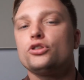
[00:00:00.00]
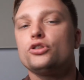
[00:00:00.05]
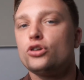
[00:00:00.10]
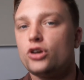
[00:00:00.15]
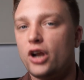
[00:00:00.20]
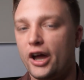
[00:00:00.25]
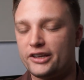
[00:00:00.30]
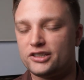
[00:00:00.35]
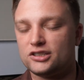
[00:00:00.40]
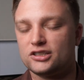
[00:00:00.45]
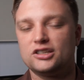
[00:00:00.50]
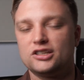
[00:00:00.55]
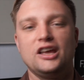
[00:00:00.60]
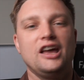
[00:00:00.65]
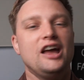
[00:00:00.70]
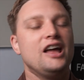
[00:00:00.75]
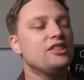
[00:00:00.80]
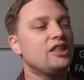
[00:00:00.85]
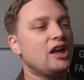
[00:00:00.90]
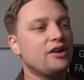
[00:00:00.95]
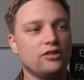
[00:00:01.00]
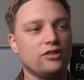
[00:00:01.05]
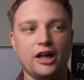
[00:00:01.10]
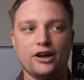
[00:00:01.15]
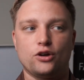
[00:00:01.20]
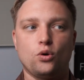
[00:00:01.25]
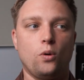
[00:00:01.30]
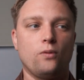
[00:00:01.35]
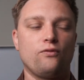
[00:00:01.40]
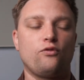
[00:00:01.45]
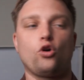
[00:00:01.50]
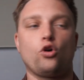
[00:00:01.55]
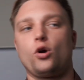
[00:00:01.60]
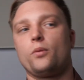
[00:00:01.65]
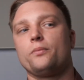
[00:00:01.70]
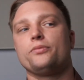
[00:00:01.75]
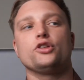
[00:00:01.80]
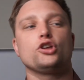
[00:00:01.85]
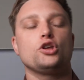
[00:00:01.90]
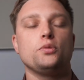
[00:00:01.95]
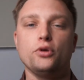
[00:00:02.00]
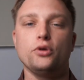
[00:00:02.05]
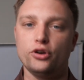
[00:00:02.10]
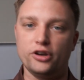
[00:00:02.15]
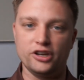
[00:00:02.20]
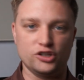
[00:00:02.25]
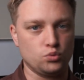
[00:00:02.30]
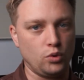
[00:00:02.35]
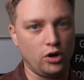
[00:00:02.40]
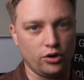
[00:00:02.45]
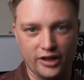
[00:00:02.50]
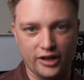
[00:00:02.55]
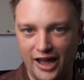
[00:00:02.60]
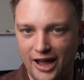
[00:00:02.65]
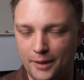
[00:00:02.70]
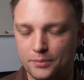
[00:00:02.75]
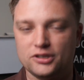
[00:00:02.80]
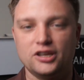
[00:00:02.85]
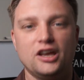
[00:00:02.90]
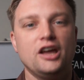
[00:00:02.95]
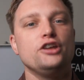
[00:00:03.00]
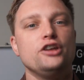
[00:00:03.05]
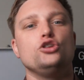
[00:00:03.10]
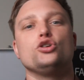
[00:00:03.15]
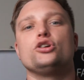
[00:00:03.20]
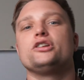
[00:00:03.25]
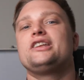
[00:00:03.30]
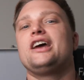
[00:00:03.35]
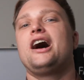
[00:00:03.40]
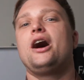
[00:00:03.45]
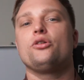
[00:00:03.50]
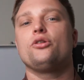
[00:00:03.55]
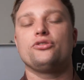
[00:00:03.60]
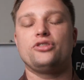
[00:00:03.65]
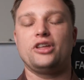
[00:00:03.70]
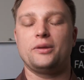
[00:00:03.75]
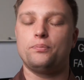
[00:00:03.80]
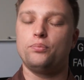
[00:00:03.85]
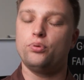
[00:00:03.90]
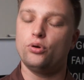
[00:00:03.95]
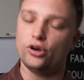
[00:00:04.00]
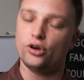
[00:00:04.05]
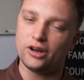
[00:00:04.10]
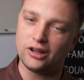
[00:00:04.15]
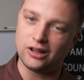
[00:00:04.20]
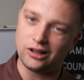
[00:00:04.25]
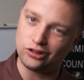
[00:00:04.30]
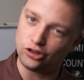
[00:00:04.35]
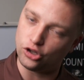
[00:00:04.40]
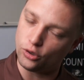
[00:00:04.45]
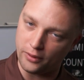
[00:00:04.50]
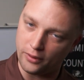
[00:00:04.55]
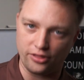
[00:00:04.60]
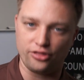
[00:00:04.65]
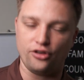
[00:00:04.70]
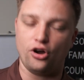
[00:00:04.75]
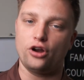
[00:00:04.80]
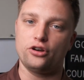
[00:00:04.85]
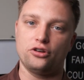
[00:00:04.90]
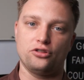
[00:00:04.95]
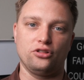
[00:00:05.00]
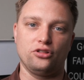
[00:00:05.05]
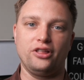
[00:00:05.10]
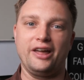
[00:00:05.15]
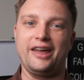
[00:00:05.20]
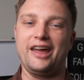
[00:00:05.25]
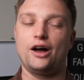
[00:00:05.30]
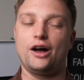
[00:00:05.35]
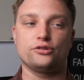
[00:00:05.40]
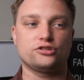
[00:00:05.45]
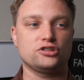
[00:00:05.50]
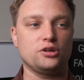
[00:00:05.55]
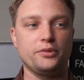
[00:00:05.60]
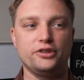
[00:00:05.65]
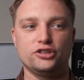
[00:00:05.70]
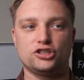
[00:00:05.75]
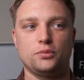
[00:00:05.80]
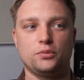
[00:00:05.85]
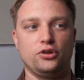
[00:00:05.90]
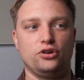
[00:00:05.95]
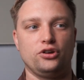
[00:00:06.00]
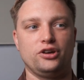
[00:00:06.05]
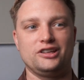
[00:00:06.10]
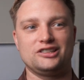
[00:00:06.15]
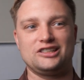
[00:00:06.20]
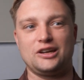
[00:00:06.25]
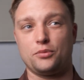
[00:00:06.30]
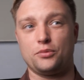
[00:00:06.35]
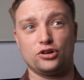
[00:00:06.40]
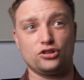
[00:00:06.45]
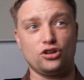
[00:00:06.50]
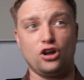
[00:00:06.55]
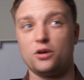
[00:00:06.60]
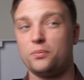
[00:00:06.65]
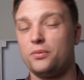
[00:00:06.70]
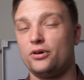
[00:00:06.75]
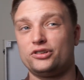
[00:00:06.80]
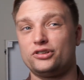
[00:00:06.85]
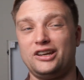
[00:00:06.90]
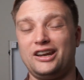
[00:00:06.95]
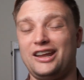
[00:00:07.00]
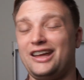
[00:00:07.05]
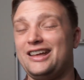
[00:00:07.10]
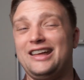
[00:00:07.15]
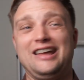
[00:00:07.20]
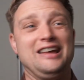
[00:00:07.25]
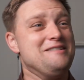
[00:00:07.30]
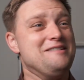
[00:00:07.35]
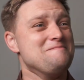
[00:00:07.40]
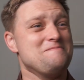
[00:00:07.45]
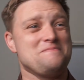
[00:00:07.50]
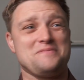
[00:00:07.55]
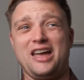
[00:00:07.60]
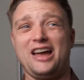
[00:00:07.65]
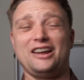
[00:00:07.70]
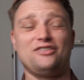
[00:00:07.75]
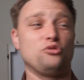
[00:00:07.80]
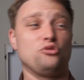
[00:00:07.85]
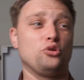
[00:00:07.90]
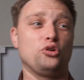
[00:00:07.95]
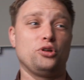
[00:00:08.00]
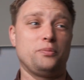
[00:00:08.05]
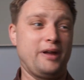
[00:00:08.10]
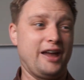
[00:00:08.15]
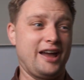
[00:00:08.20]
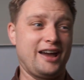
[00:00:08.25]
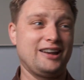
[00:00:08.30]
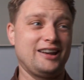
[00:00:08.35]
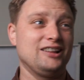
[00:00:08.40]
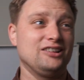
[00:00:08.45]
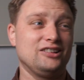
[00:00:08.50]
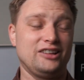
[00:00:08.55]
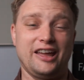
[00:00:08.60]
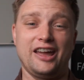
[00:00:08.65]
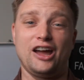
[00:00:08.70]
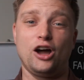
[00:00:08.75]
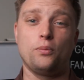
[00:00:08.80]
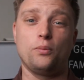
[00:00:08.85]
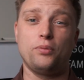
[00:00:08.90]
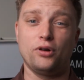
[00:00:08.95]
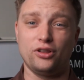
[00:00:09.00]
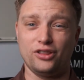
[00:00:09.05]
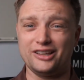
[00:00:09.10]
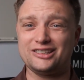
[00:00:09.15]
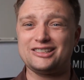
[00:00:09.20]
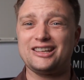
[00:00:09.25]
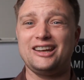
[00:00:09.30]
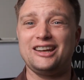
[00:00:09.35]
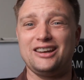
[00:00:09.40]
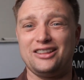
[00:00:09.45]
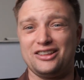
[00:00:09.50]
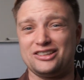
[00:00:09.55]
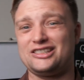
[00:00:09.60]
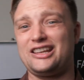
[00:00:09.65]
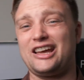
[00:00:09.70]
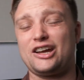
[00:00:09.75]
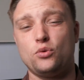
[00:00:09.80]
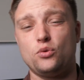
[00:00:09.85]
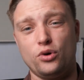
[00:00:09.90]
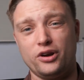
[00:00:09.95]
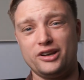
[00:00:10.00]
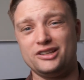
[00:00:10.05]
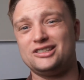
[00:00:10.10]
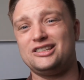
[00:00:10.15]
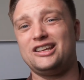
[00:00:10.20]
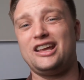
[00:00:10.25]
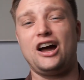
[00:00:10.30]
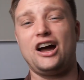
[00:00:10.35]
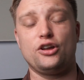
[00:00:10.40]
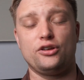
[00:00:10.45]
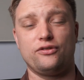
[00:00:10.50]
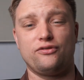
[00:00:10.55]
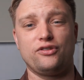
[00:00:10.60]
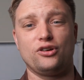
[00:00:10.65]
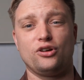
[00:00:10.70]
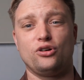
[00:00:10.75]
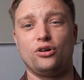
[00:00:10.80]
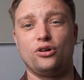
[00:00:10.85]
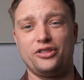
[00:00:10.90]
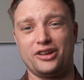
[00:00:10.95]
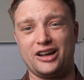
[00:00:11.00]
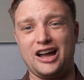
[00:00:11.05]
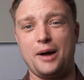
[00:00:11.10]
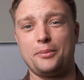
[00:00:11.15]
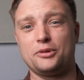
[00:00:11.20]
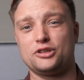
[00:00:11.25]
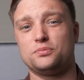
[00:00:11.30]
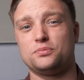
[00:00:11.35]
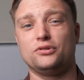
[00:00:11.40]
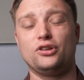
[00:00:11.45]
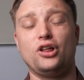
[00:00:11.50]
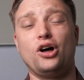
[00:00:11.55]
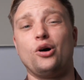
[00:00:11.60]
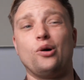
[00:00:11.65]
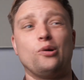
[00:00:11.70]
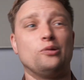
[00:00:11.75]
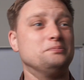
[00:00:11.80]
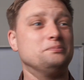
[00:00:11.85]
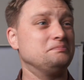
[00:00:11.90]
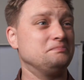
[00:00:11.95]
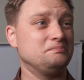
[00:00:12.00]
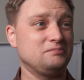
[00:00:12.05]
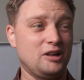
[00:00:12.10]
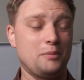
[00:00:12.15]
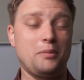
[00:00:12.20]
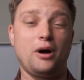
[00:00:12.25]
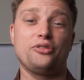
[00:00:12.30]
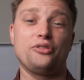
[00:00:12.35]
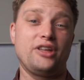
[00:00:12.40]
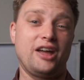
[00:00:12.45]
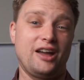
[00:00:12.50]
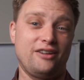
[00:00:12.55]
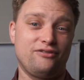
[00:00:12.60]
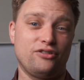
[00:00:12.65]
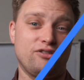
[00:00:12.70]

they're nice. They have a lot going for them. The community is well kept. You can tell that they put a little bit of thought into the layout. Some of these communities that I'm going to talk about today had really bad layout, but let's get into the second one and see how you feel in the comments below about that